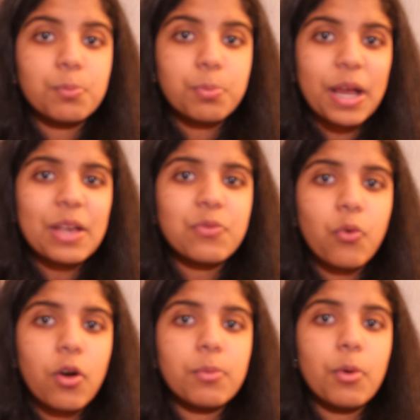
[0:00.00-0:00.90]
break
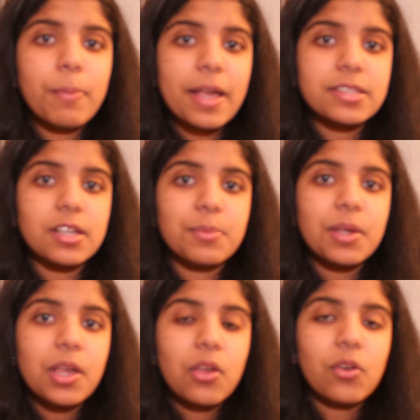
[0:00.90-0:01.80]
forward momentum.
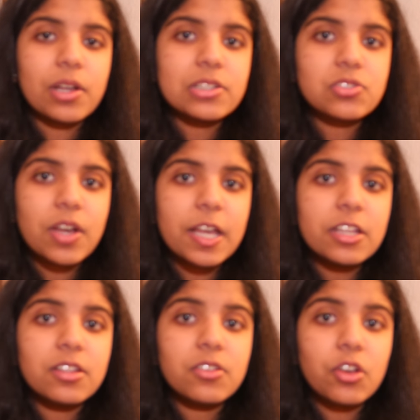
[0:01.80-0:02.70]
You can
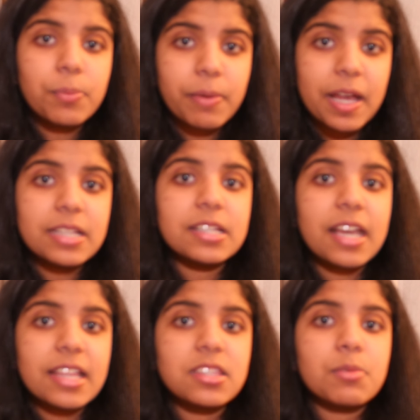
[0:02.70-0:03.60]
train your brain to
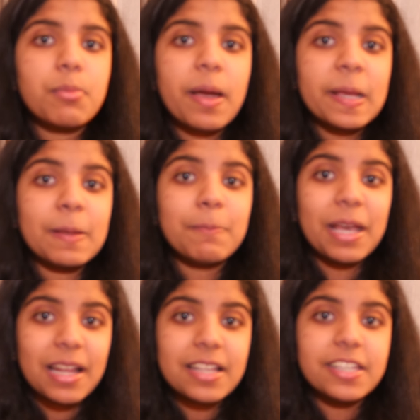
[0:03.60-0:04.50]
get the
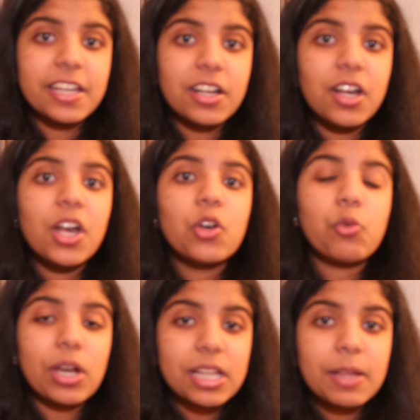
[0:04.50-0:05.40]
main idea
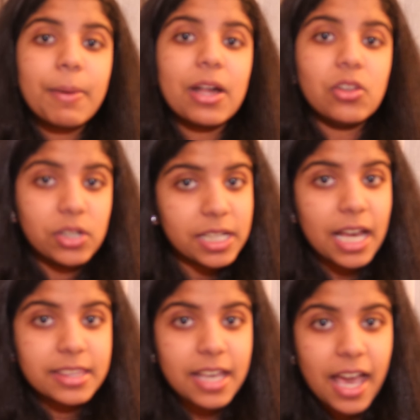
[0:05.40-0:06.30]
quickly by looking
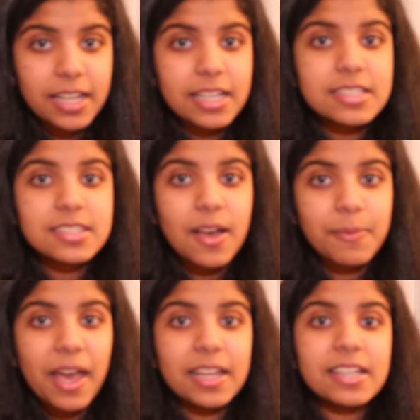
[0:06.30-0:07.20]
at the headings,
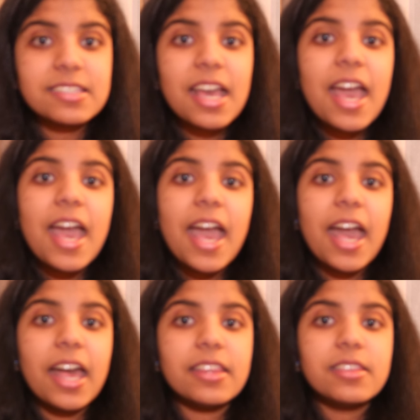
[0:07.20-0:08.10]
subheadings,
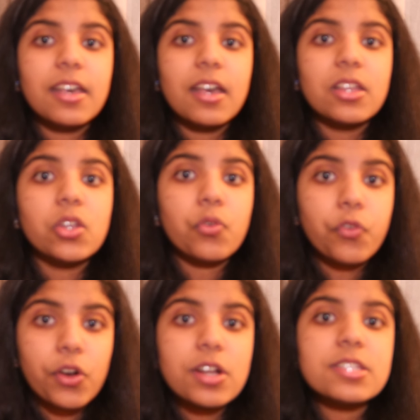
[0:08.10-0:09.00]
and the
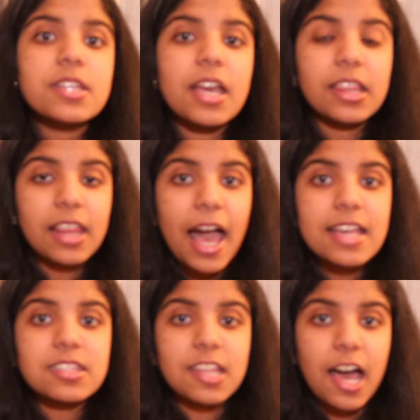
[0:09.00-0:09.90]
first and
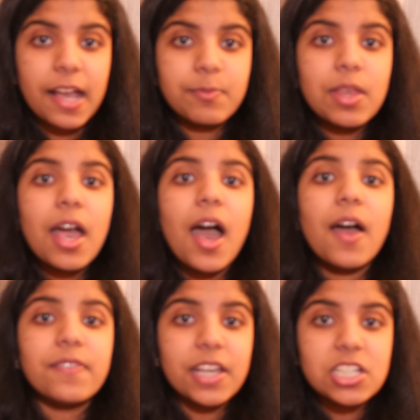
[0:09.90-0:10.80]
last line
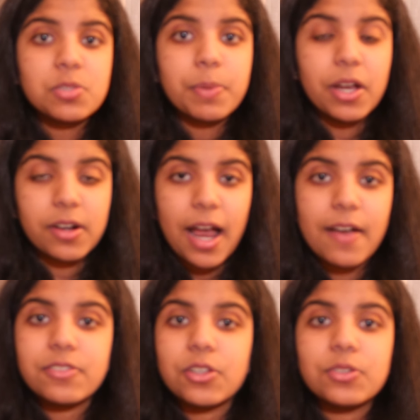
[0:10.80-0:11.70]
of each
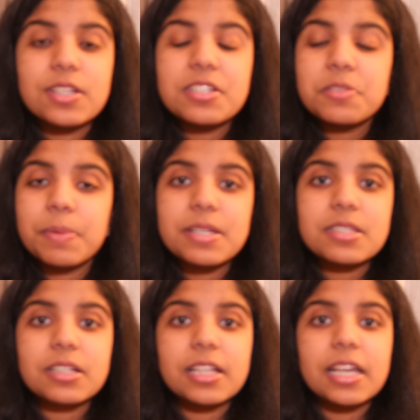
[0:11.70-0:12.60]
paragraph. So this is
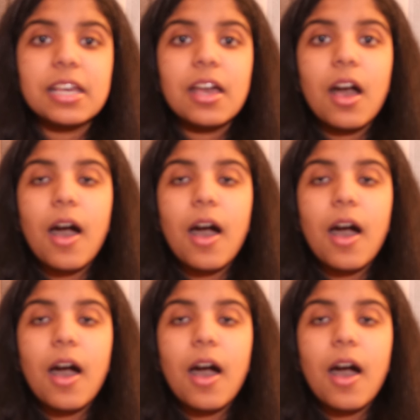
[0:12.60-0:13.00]
basically